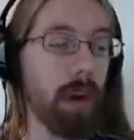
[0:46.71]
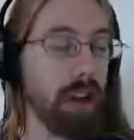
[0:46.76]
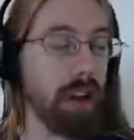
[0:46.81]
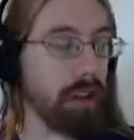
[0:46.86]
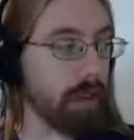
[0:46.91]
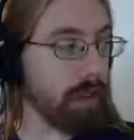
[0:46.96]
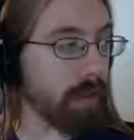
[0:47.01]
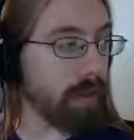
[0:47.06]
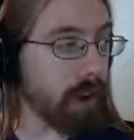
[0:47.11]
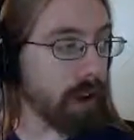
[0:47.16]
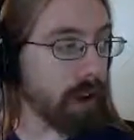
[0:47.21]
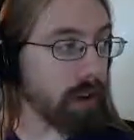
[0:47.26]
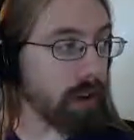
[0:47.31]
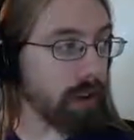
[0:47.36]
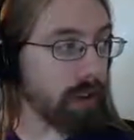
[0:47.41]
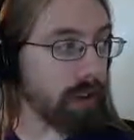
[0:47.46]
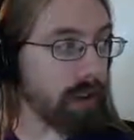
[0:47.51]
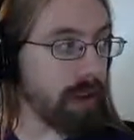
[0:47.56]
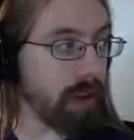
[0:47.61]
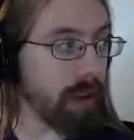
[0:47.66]
ones at
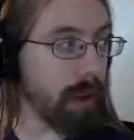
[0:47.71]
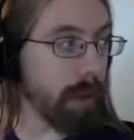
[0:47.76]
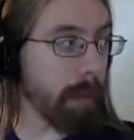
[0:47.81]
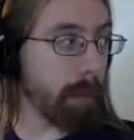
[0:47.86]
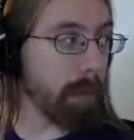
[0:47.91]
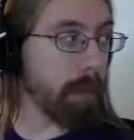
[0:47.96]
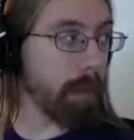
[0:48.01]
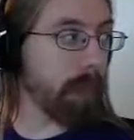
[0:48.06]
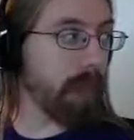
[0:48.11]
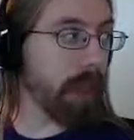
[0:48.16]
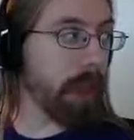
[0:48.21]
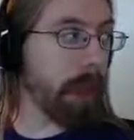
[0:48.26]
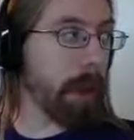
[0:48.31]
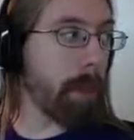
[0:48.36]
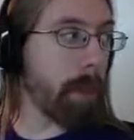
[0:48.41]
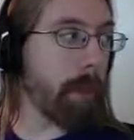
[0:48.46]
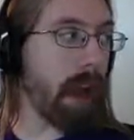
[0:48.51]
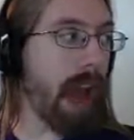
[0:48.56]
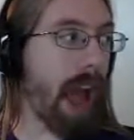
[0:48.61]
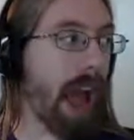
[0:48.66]
first.
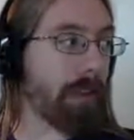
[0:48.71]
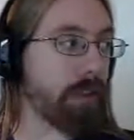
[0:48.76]
But